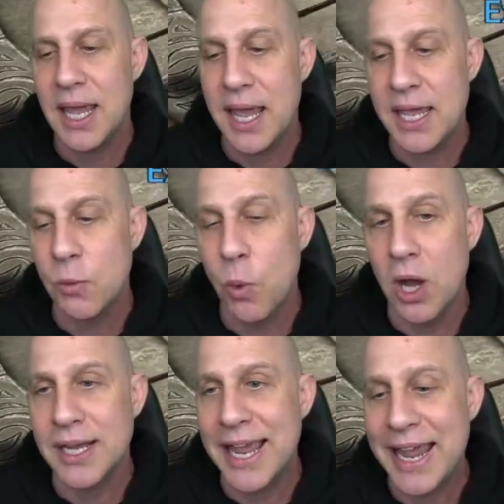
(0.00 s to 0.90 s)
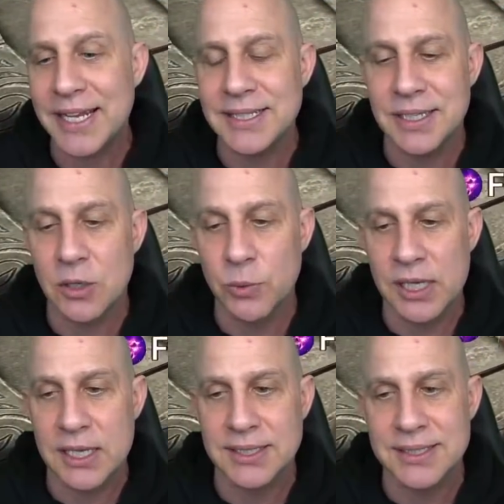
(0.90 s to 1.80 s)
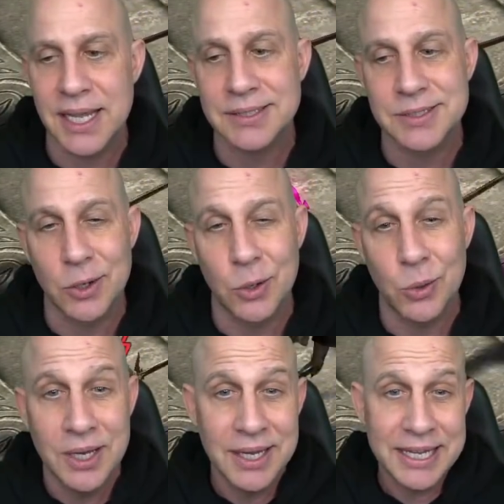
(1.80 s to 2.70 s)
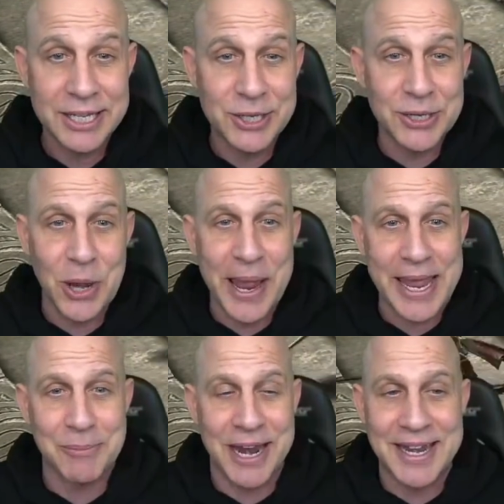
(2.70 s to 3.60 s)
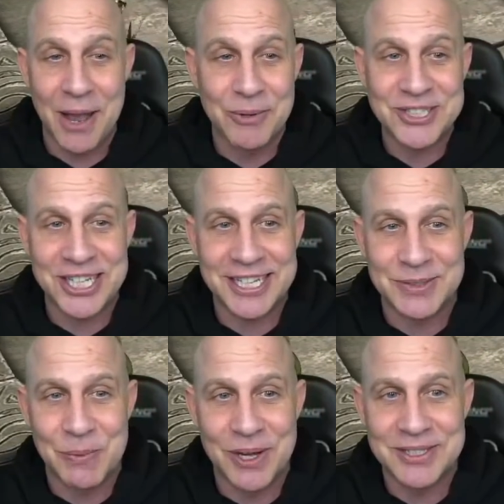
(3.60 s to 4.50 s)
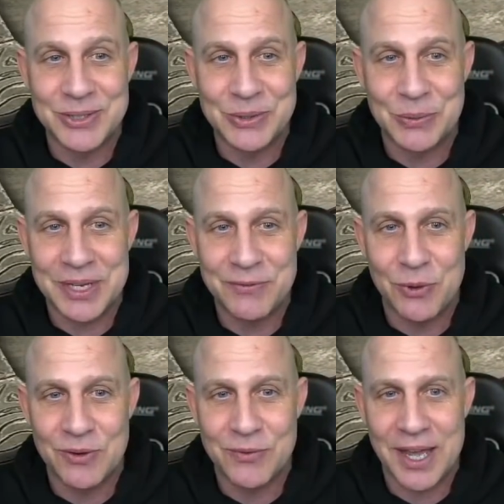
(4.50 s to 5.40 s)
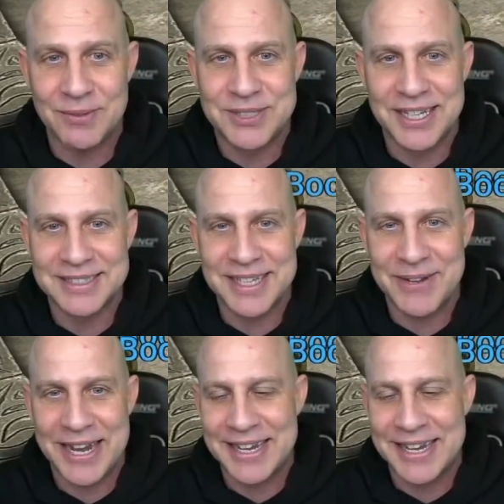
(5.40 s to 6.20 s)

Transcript: A1, and he's in a relentless set, so he could go ham right now, which he is. 1, 2, 3, 4, 5, 6, 7, 8,